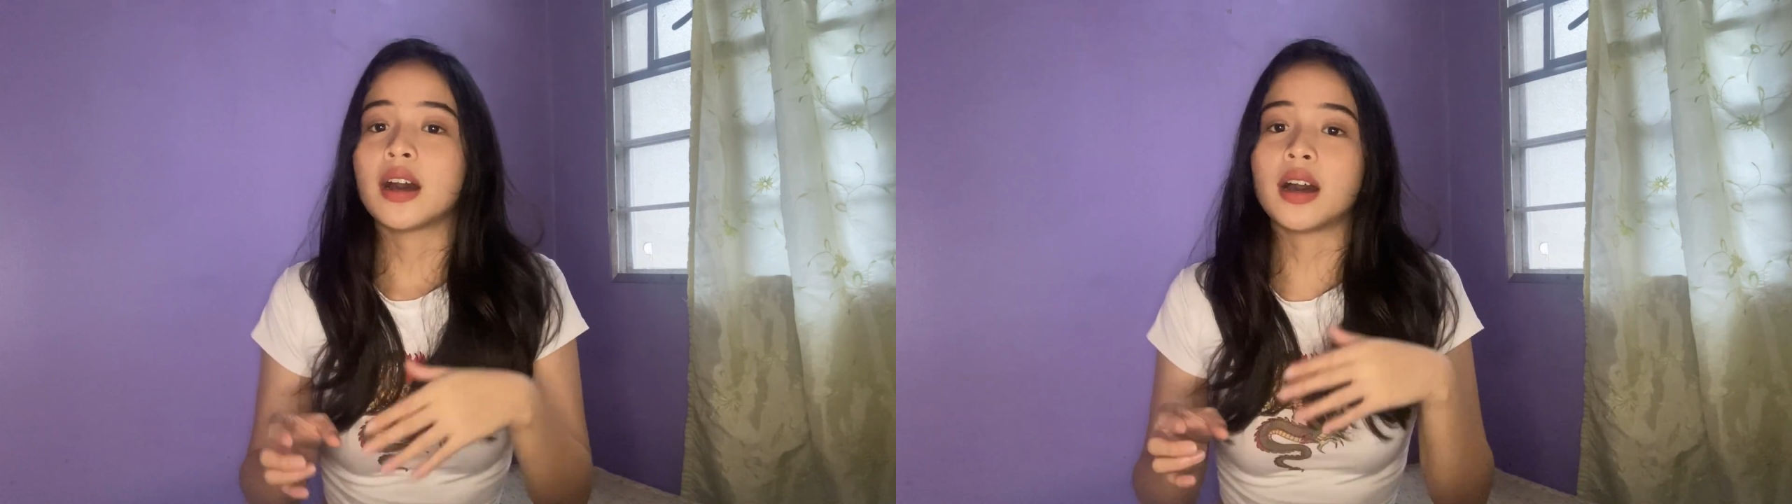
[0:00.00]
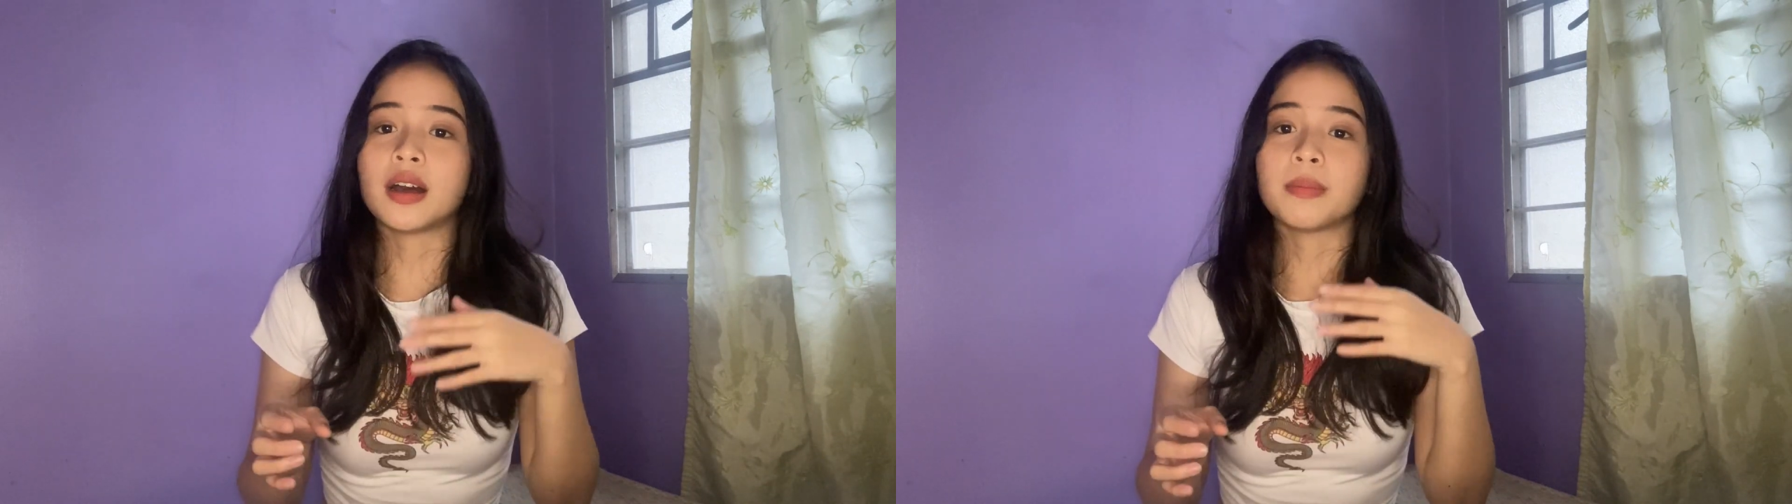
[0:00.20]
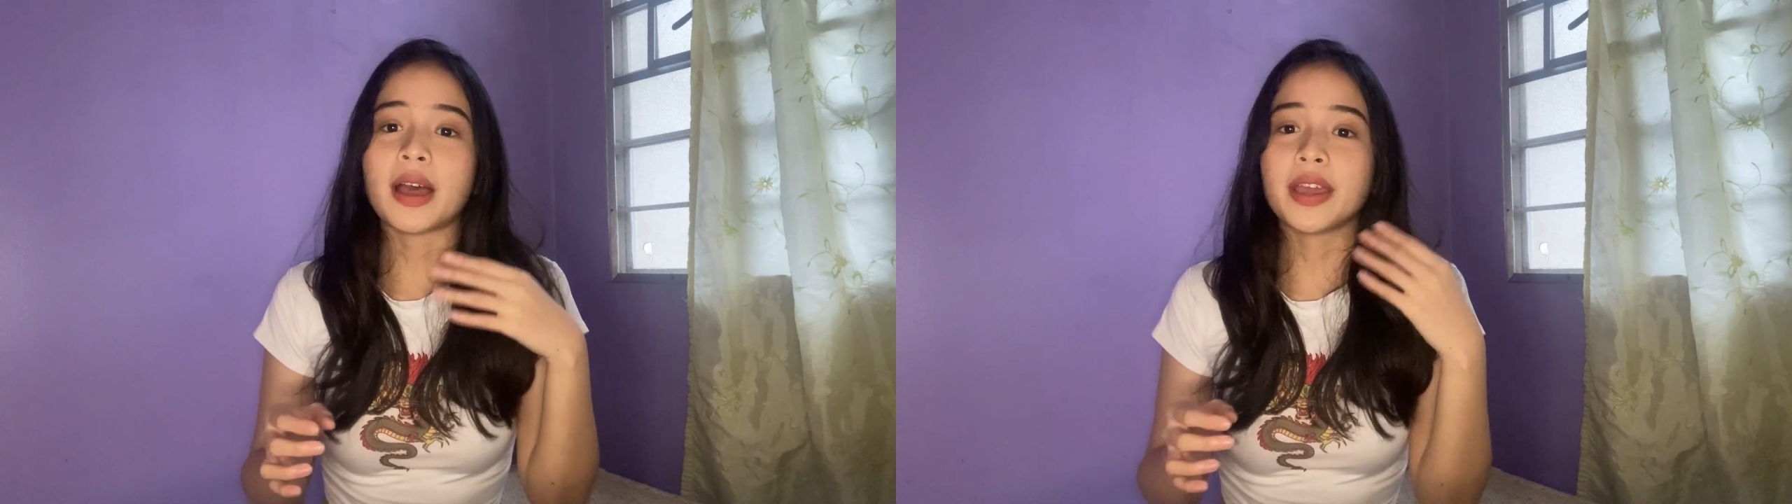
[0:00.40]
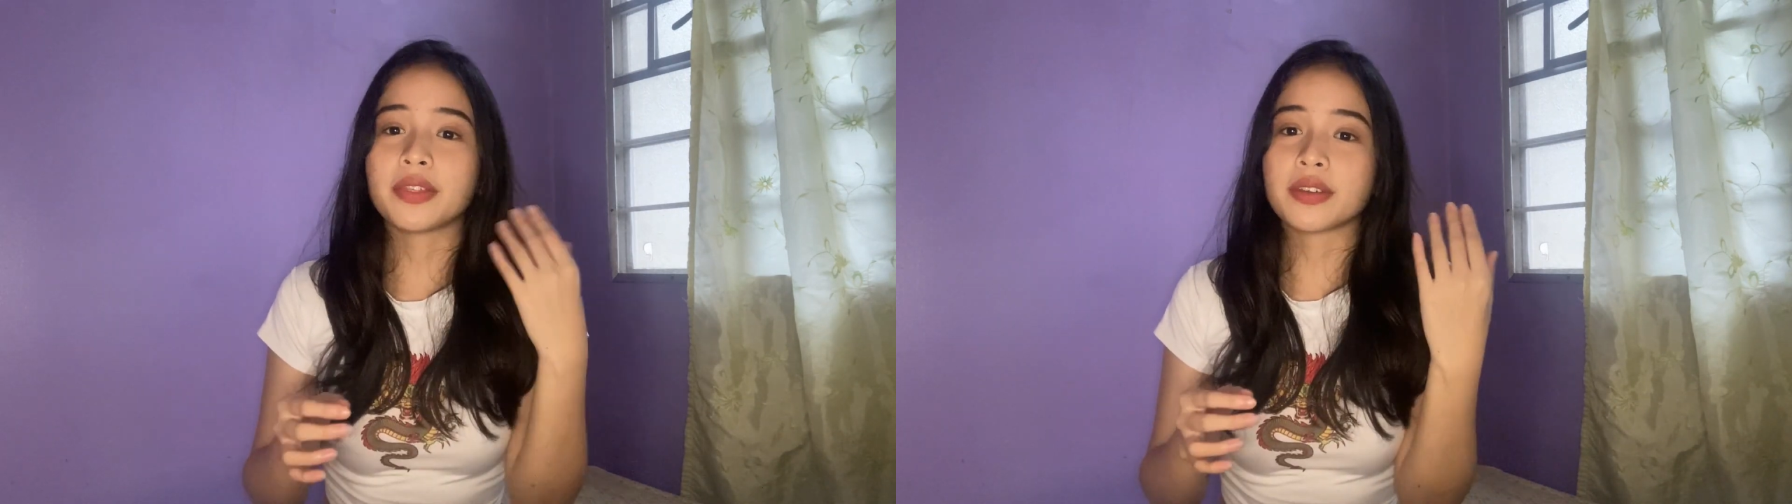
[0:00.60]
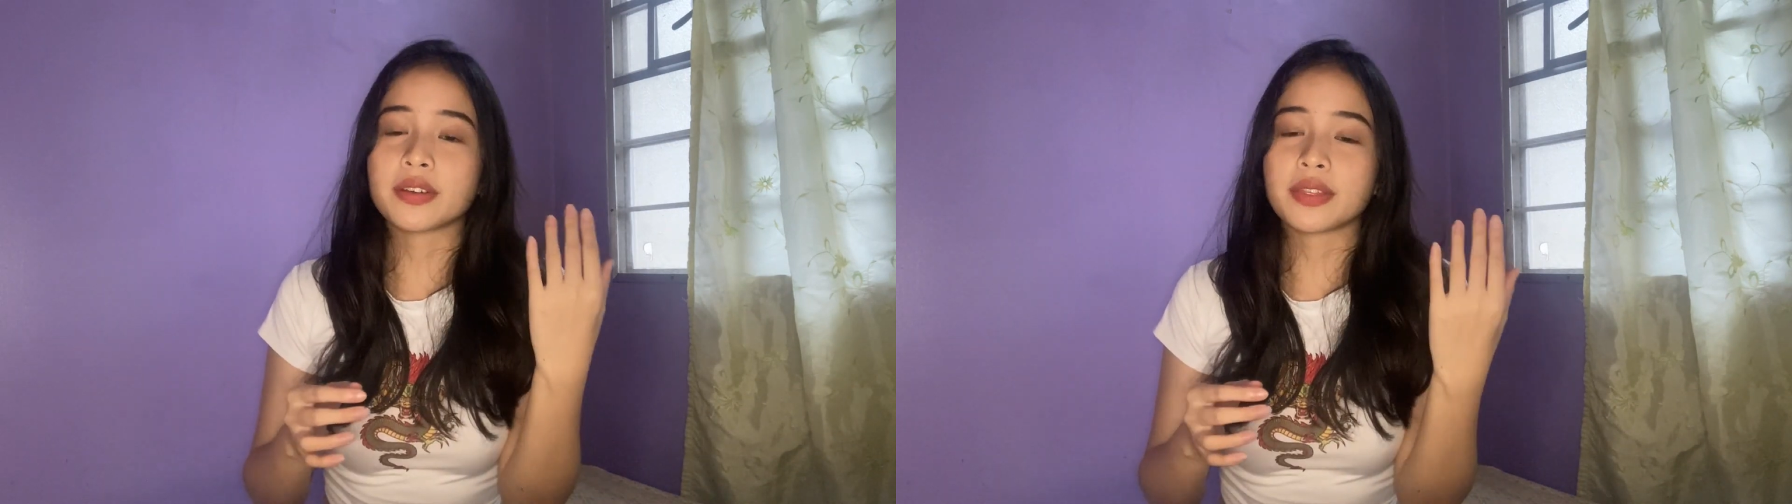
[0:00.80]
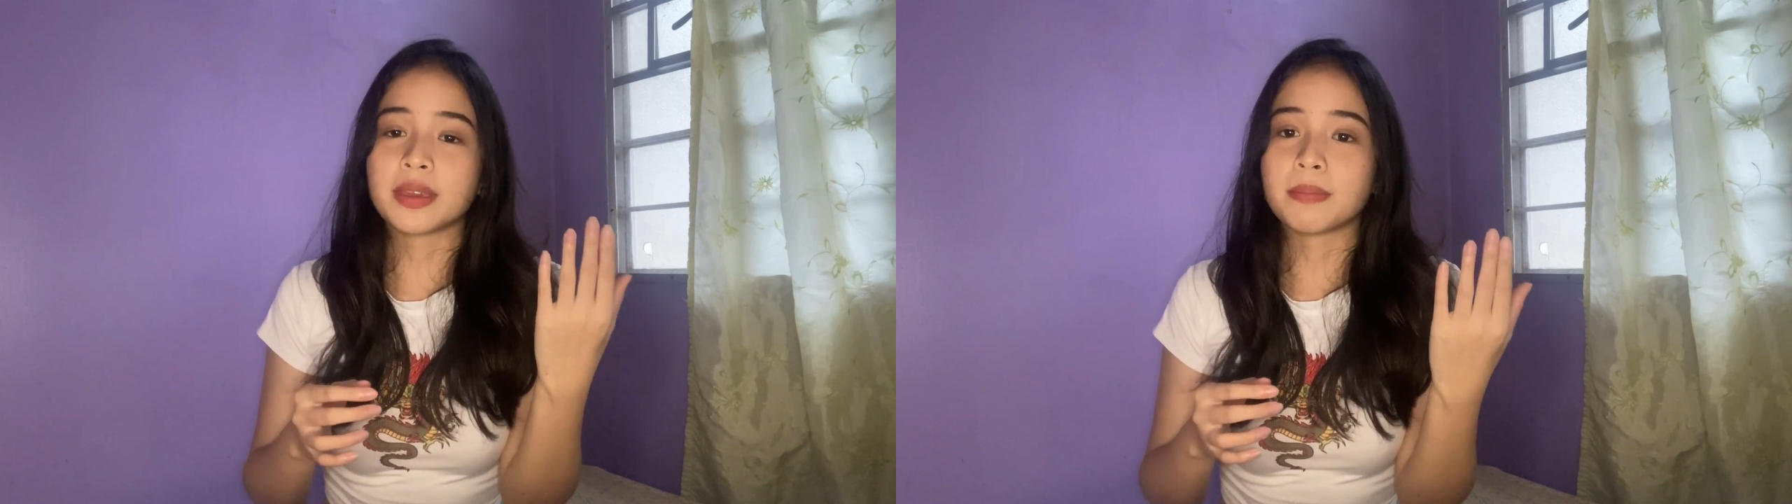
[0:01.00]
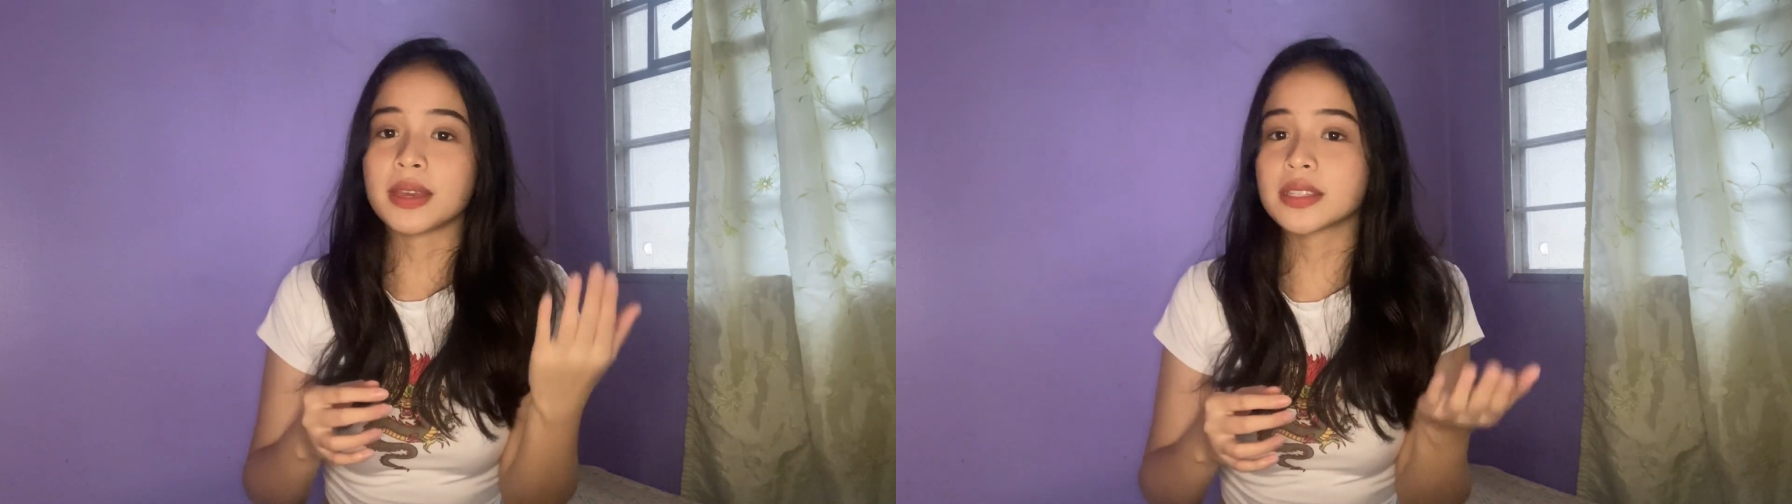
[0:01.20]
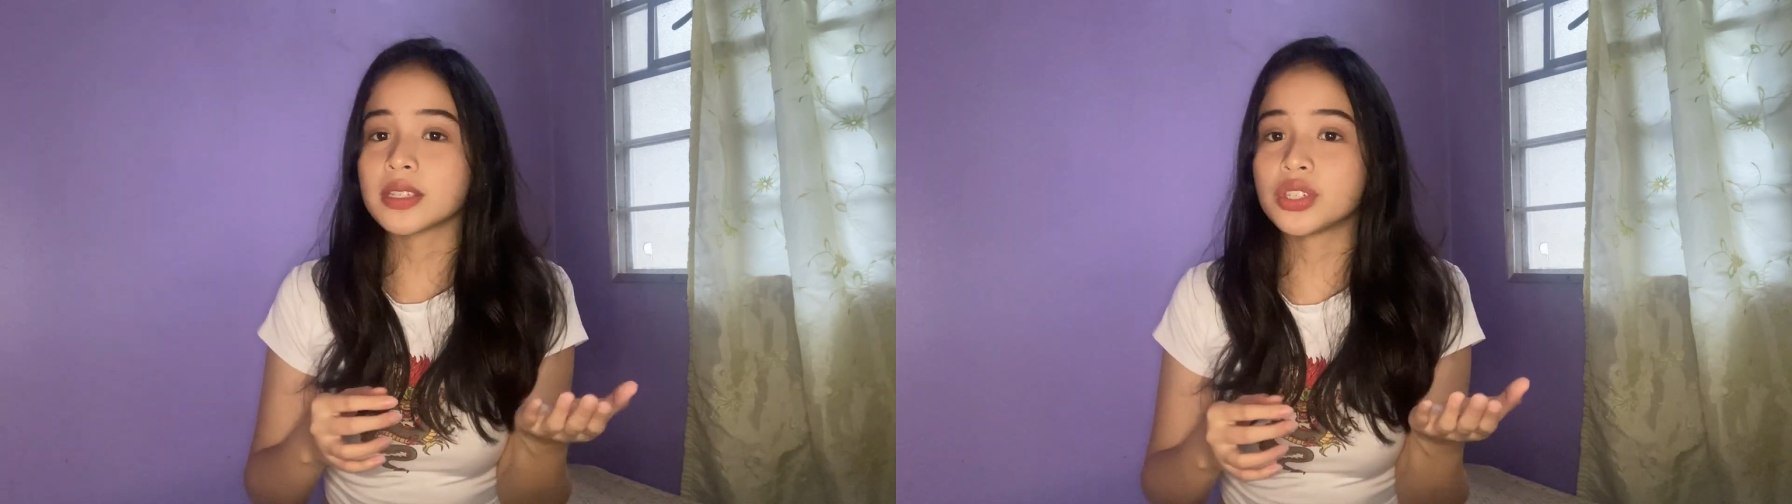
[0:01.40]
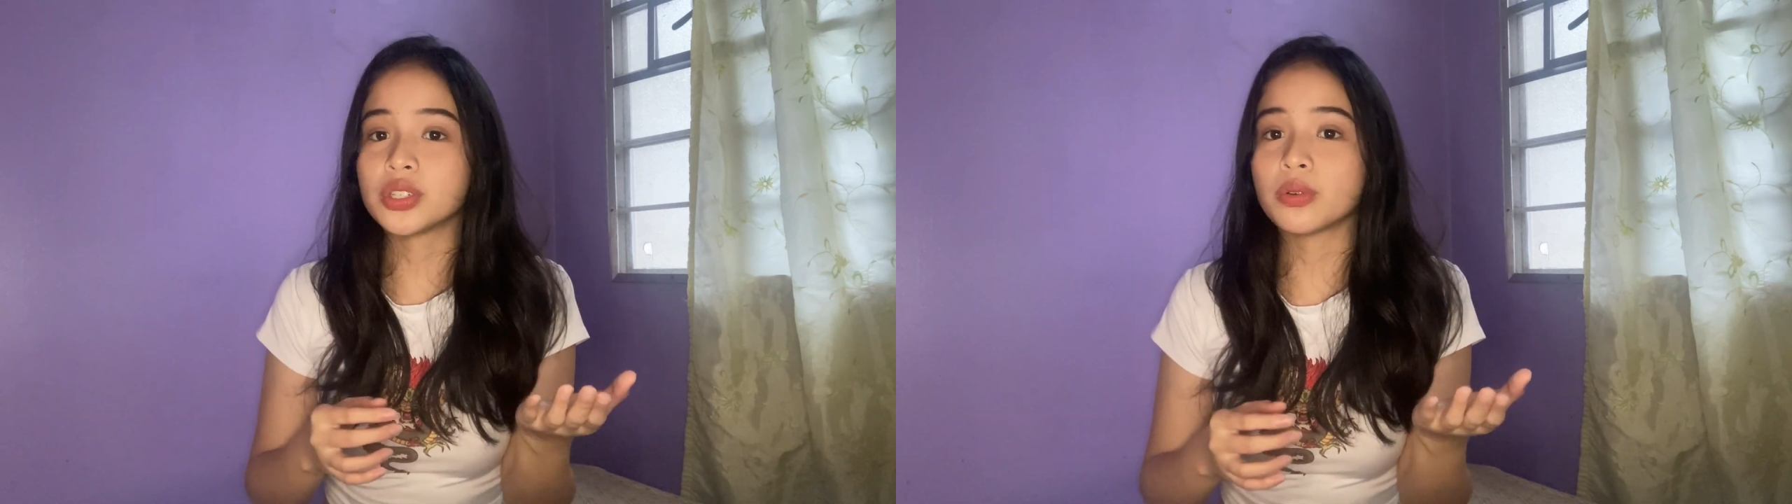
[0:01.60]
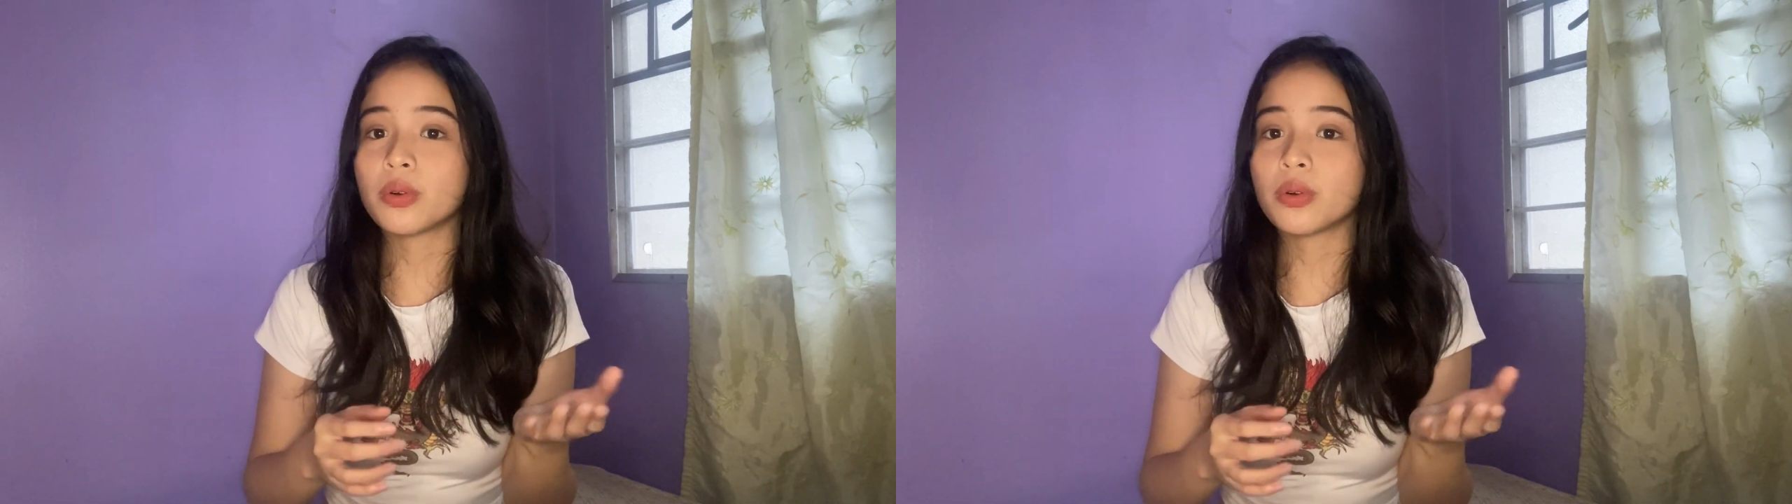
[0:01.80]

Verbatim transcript: Um, either they message you